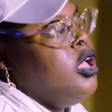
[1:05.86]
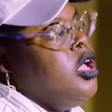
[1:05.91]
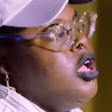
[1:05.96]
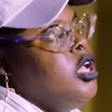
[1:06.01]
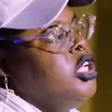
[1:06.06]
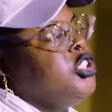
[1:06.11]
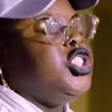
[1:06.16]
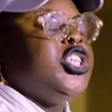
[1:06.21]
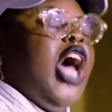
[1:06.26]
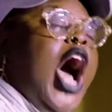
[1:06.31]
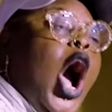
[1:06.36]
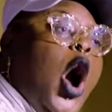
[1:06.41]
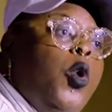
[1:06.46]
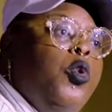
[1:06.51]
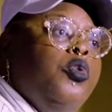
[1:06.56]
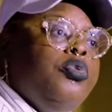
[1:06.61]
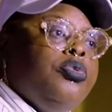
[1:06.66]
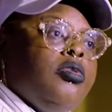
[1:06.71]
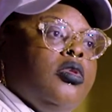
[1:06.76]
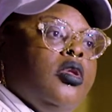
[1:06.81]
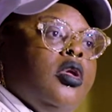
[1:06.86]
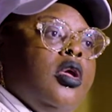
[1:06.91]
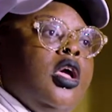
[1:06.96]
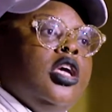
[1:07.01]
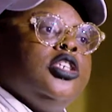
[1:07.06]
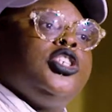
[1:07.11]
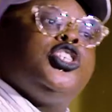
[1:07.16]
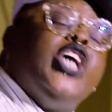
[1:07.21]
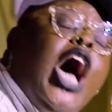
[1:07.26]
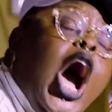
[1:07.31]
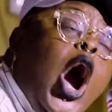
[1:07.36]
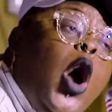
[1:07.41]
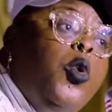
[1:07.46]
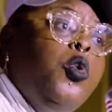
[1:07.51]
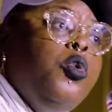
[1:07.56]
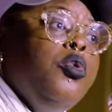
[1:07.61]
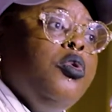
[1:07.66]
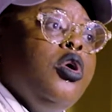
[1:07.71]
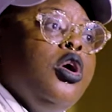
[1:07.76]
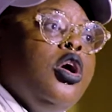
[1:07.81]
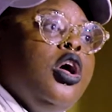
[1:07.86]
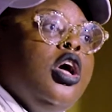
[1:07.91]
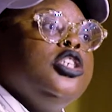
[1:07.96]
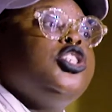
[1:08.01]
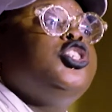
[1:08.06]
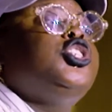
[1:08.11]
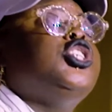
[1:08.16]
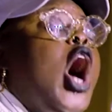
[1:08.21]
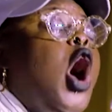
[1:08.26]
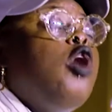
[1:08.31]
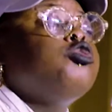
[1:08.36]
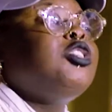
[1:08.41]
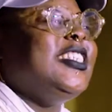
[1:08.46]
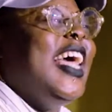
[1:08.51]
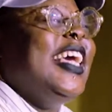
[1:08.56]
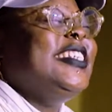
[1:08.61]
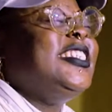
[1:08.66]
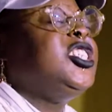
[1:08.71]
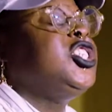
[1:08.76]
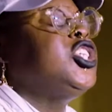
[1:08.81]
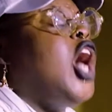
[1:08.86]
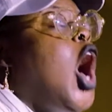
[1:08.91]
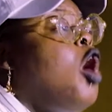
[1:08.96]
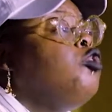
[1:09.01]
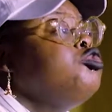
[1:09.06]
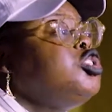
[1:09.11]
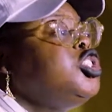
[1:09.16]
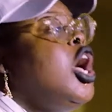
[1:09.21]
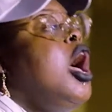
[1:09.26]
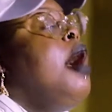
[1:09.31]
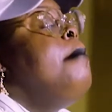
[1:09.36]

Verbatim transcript: so, so. So say salt,